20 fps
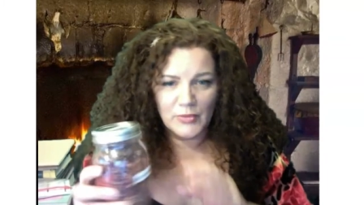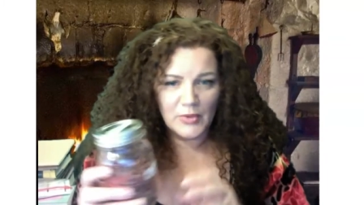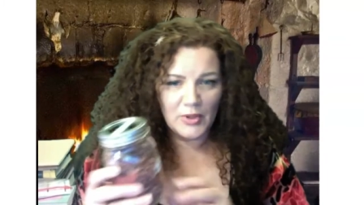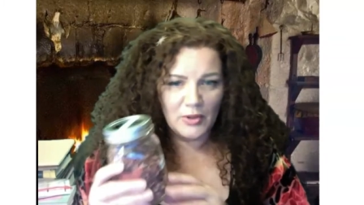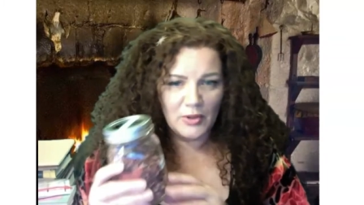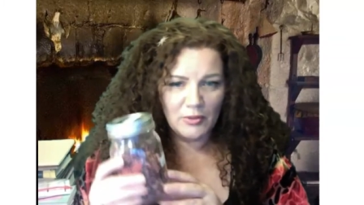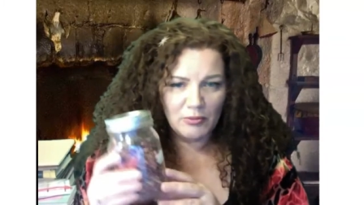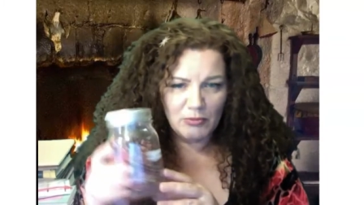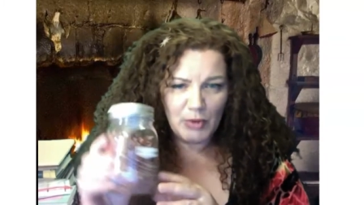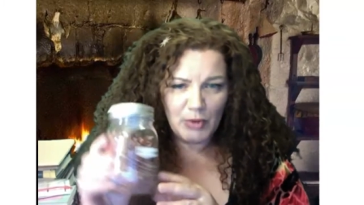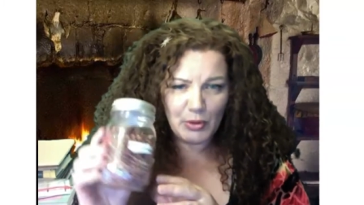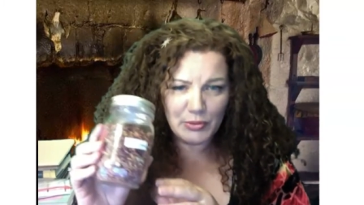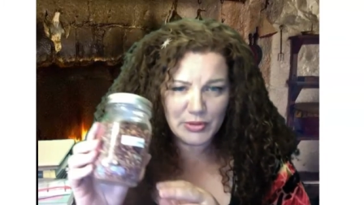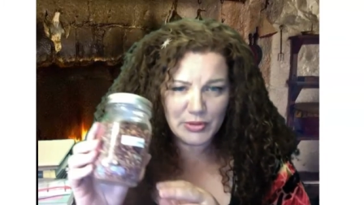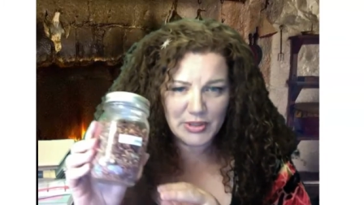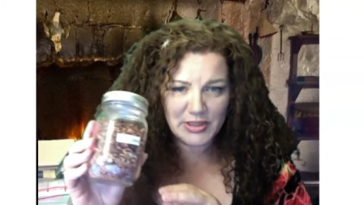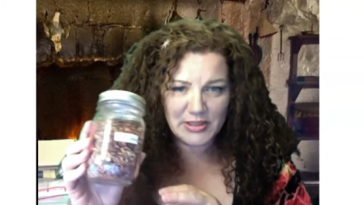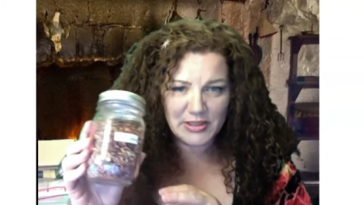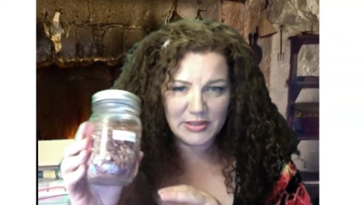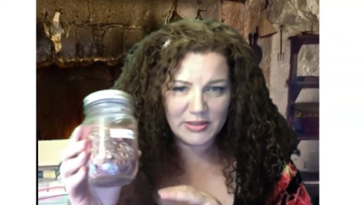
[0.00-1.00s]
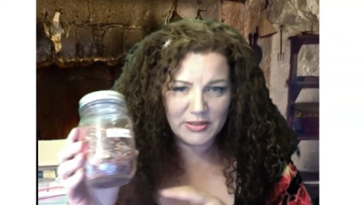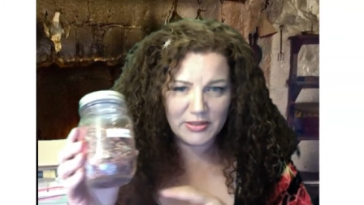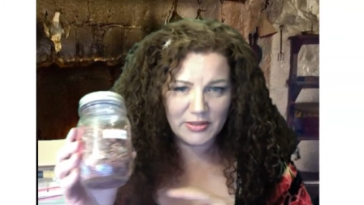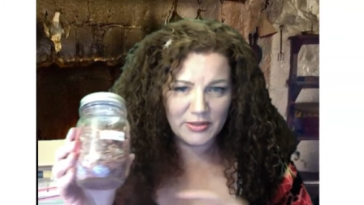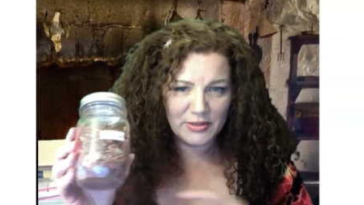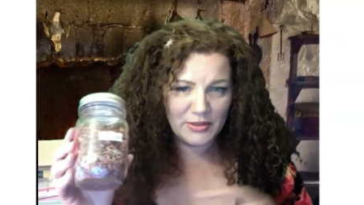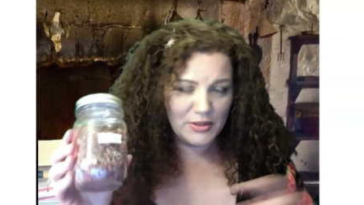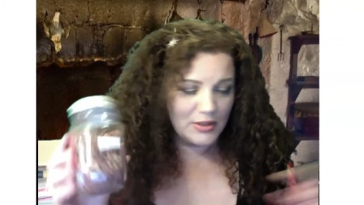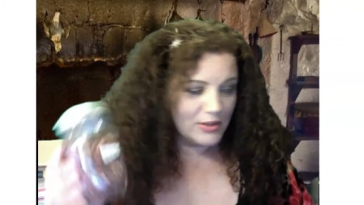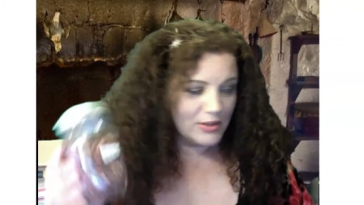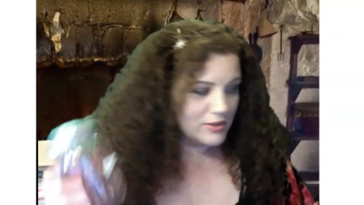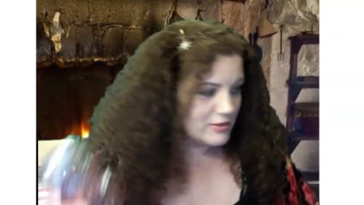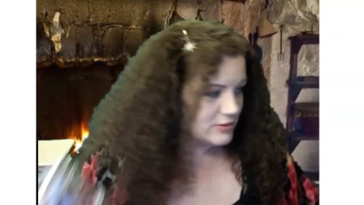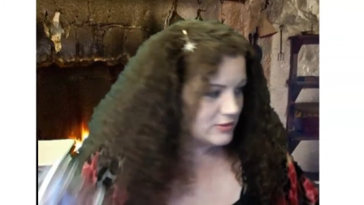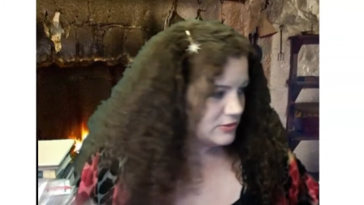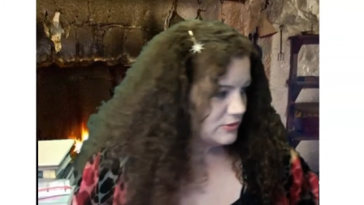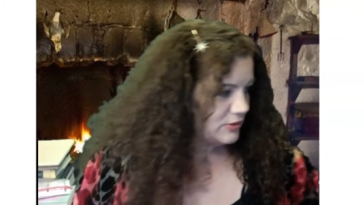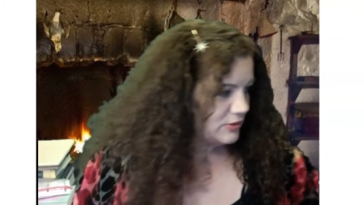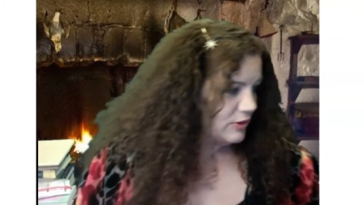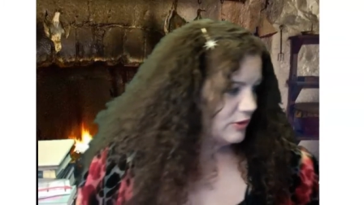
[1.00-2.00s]
roses
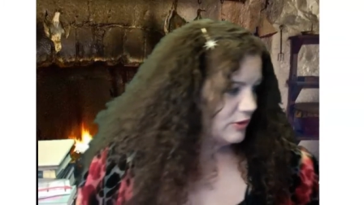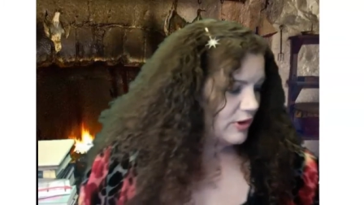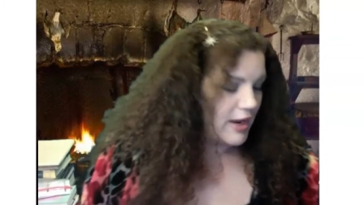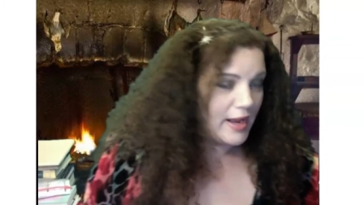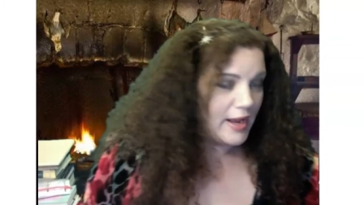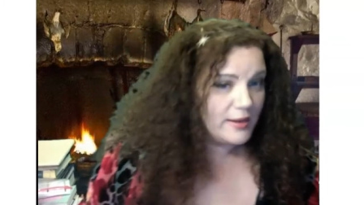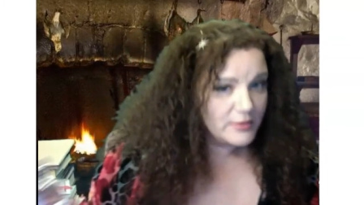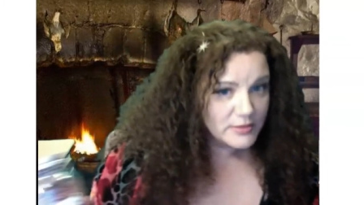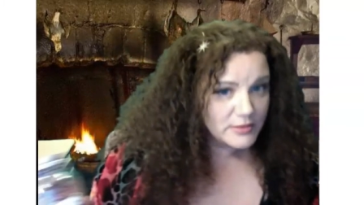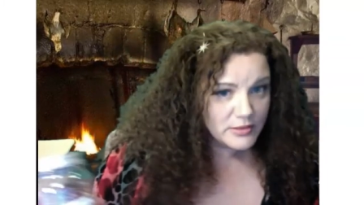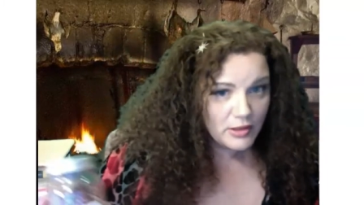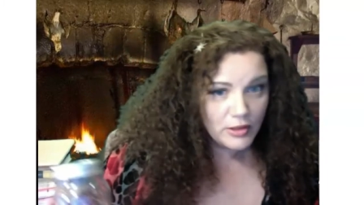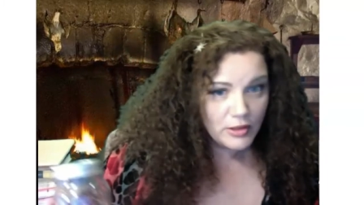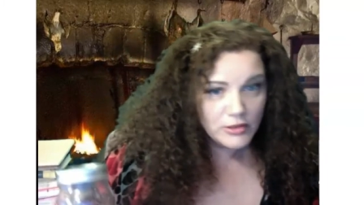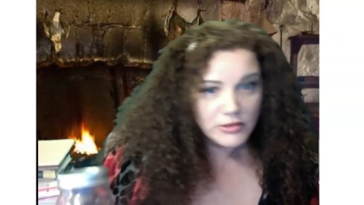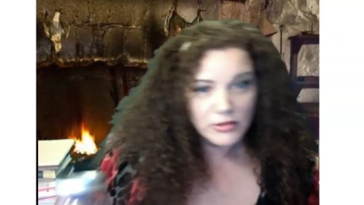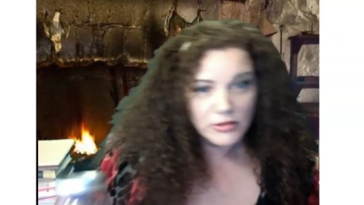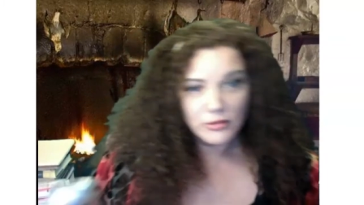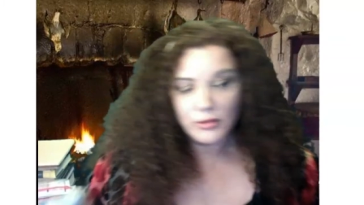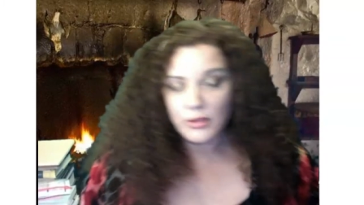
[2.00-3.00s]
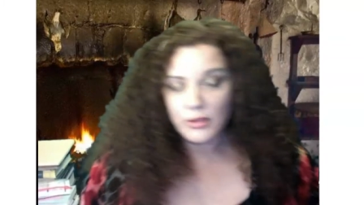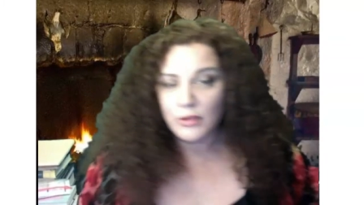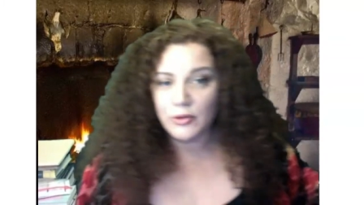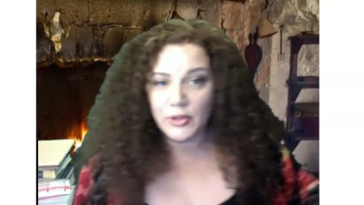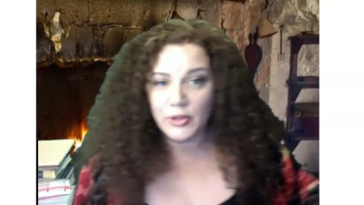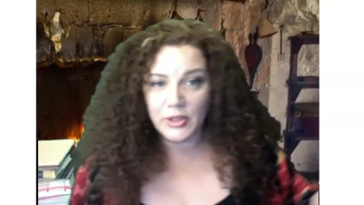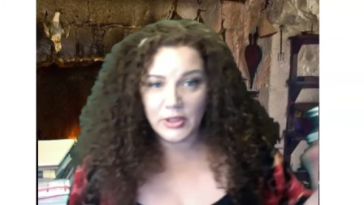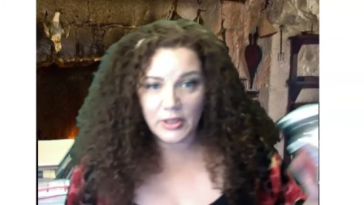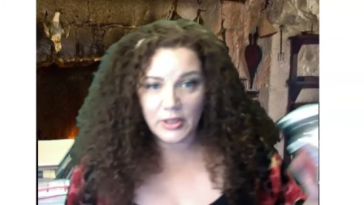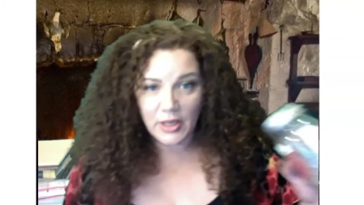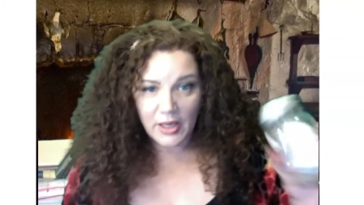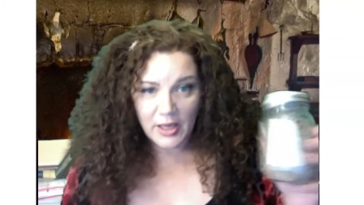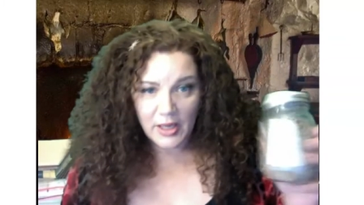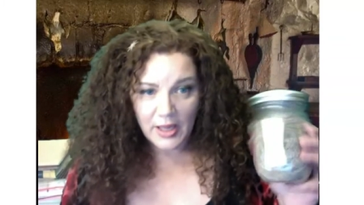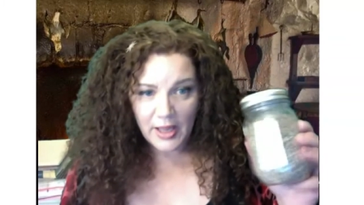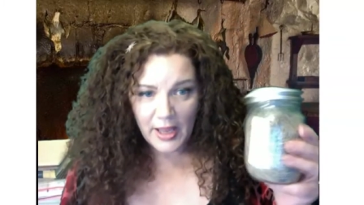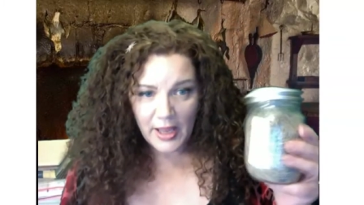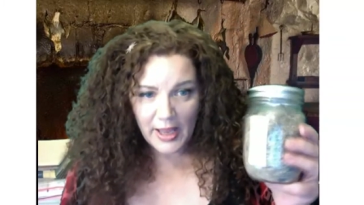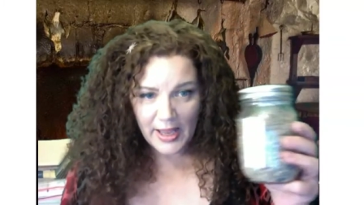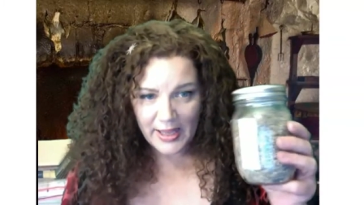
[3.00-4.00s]
to your egg salt, or you can
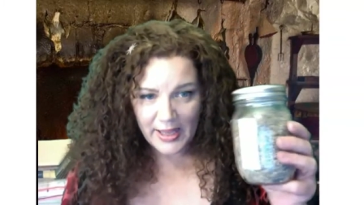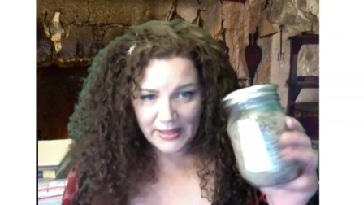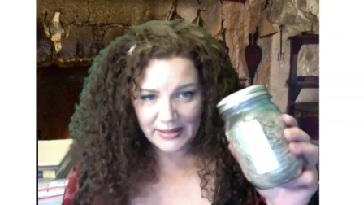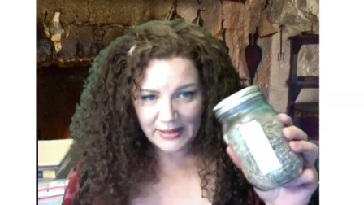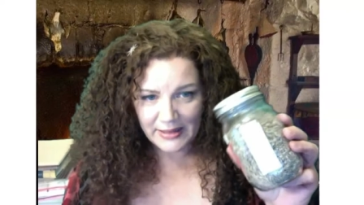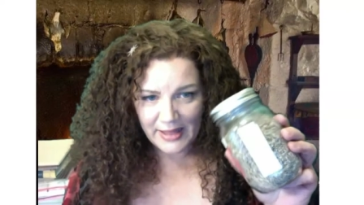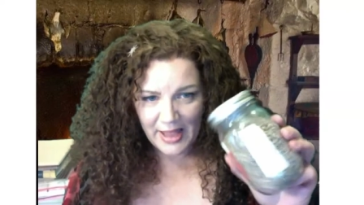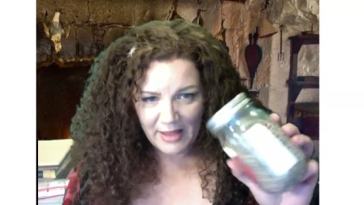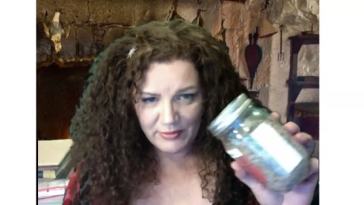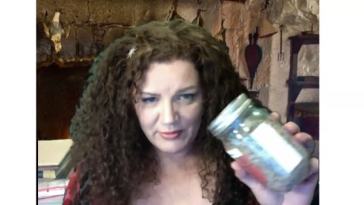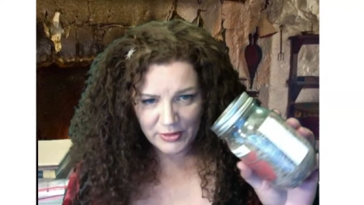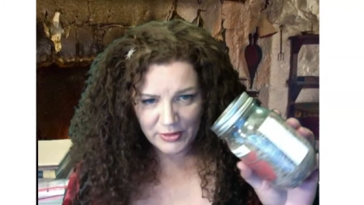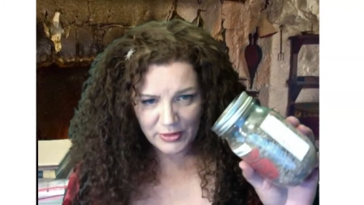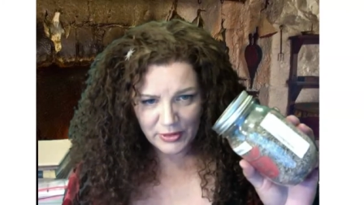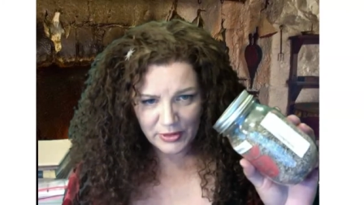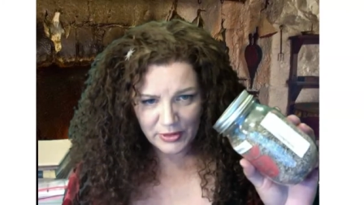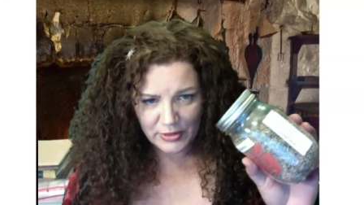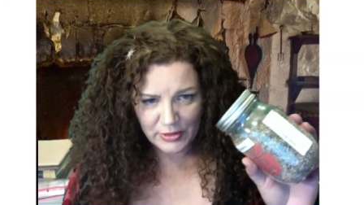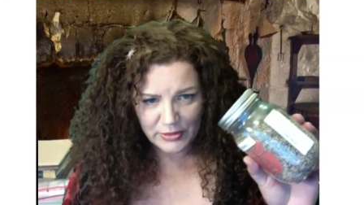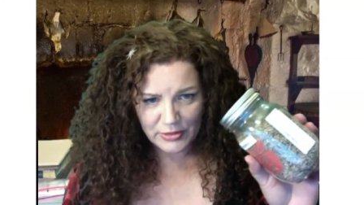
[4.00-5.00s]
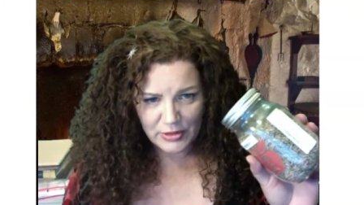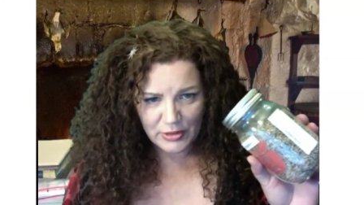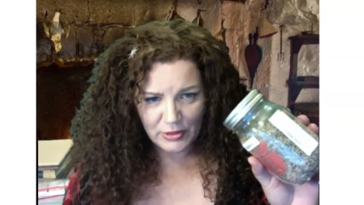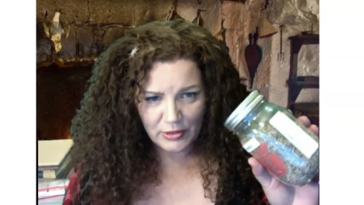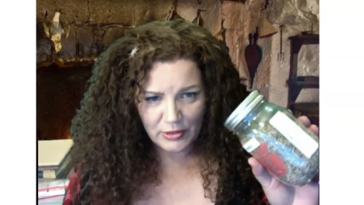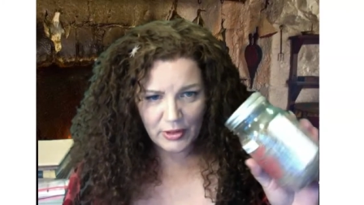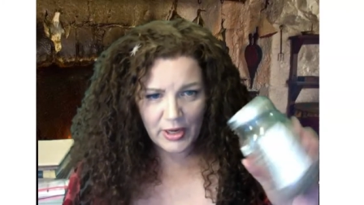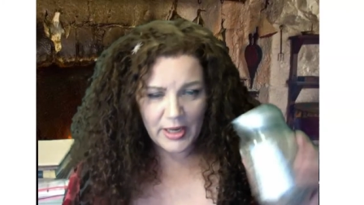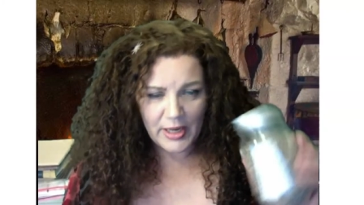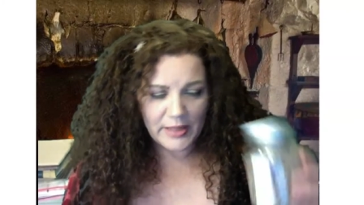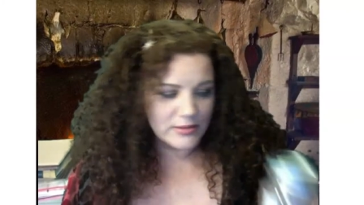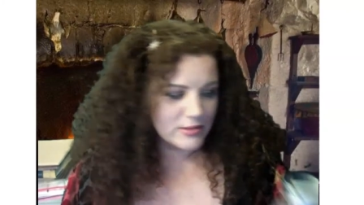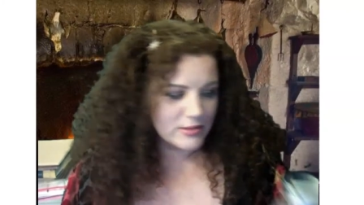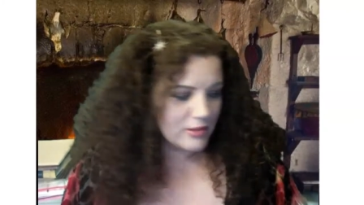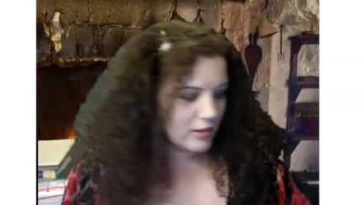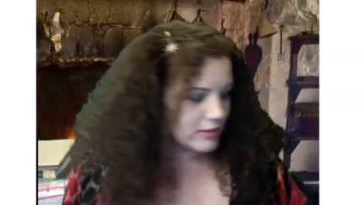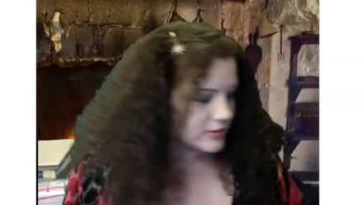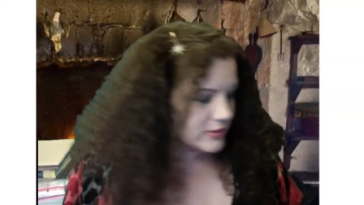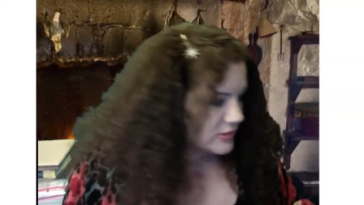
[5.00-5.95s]
add lavender to your egg salt.